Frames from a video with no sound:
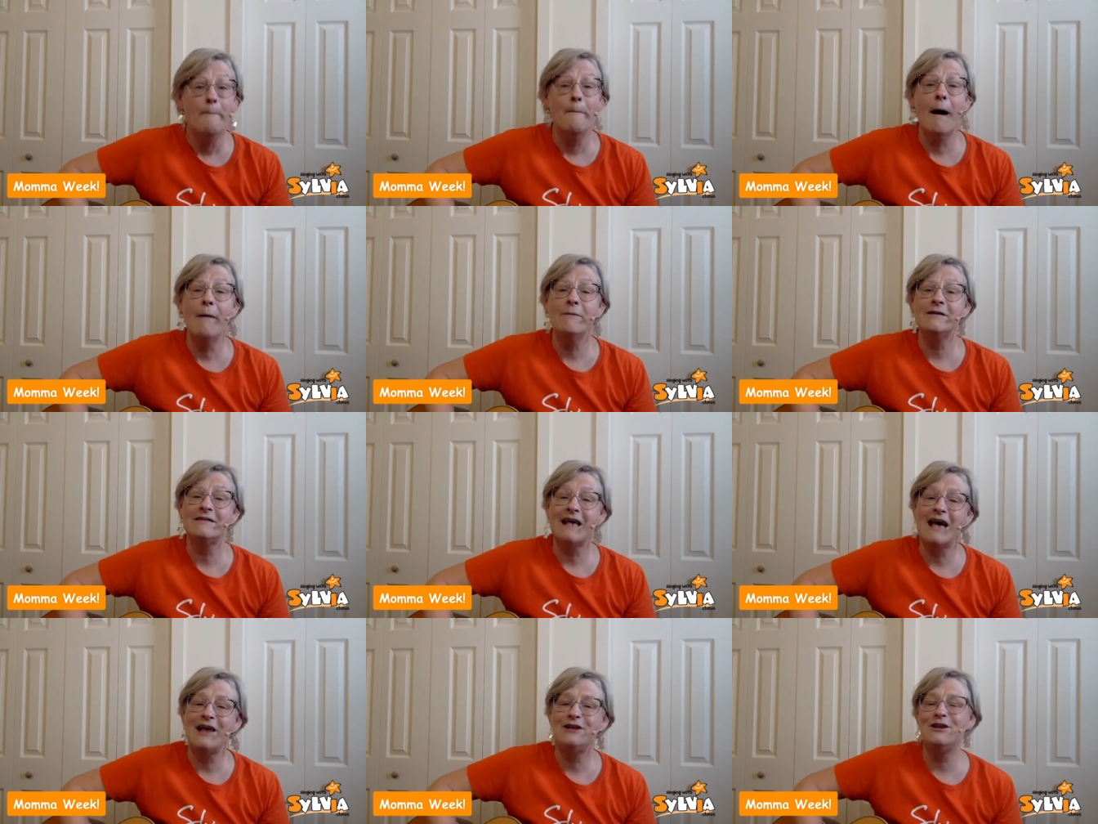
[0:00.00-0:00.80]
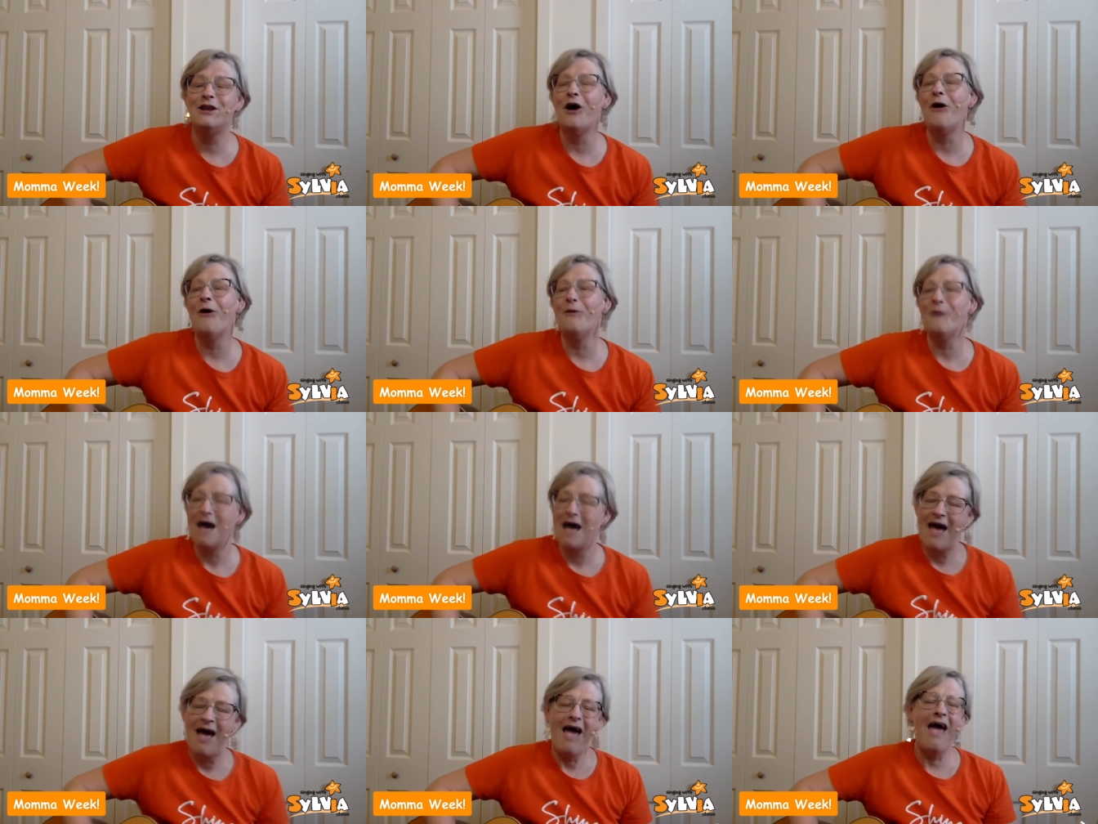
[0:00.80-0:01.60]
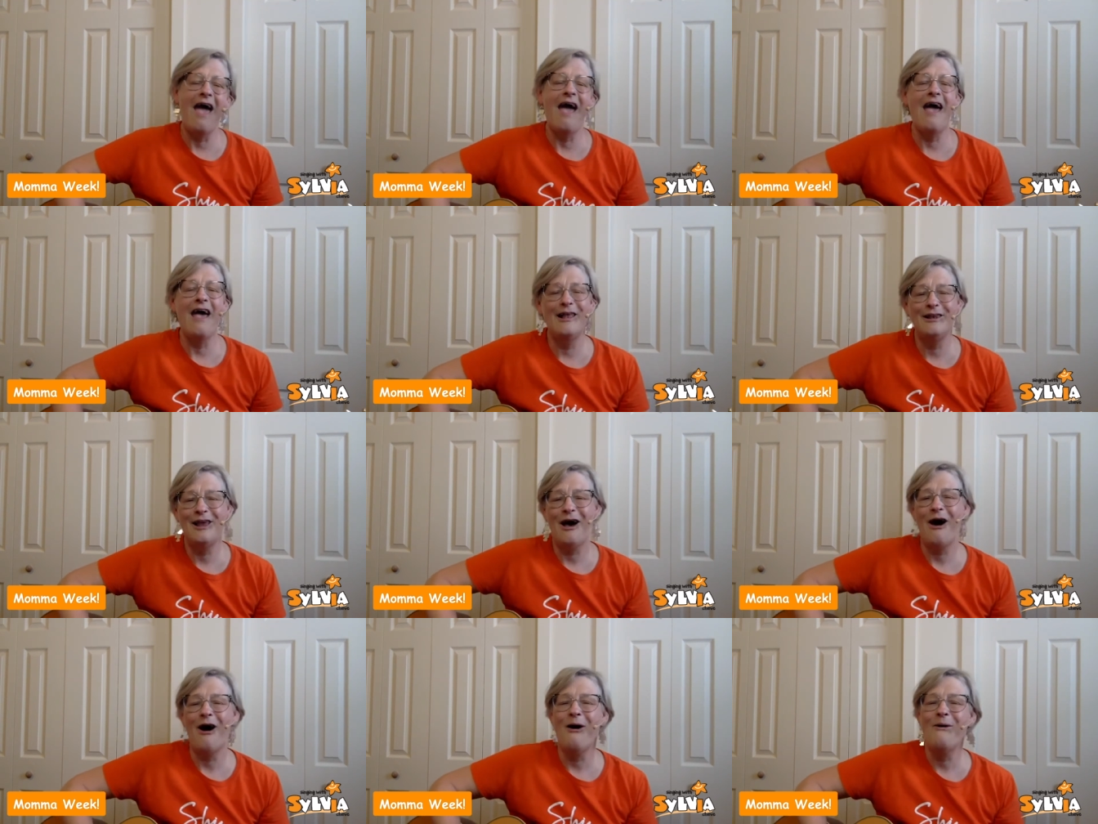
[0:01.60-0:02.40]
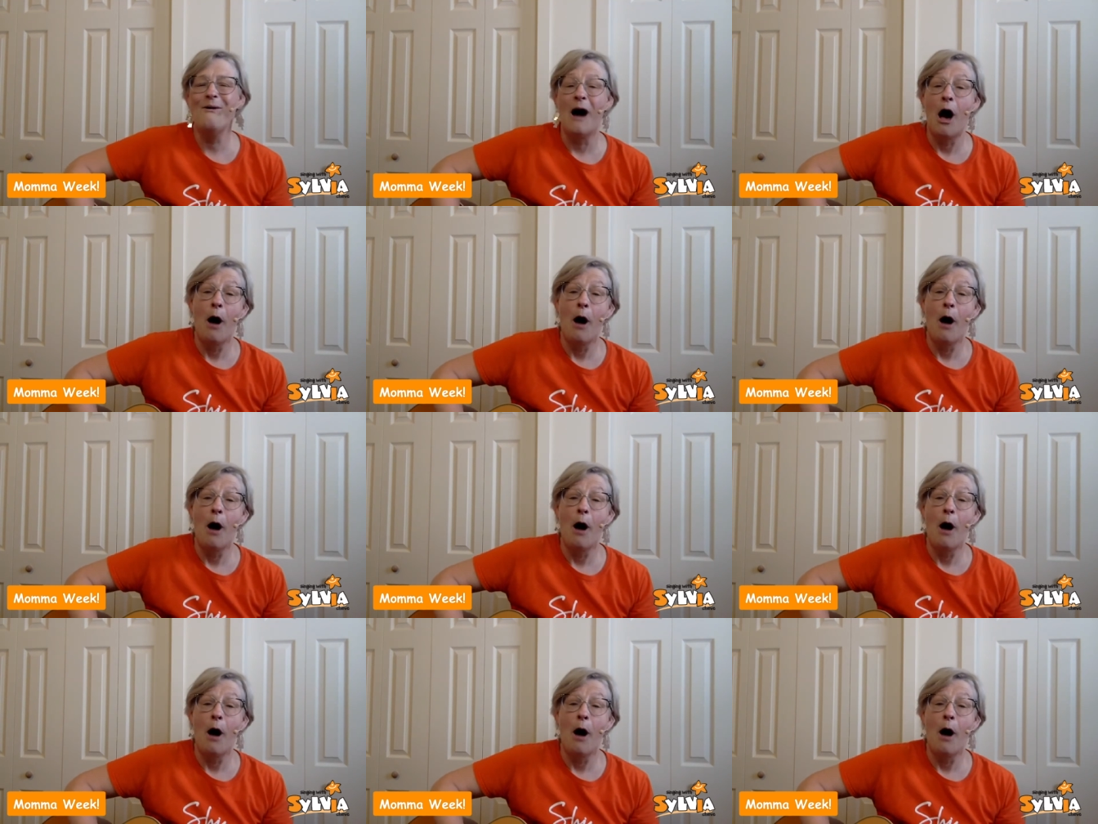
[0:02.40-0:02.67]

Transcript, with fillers: Mama said no, and oh.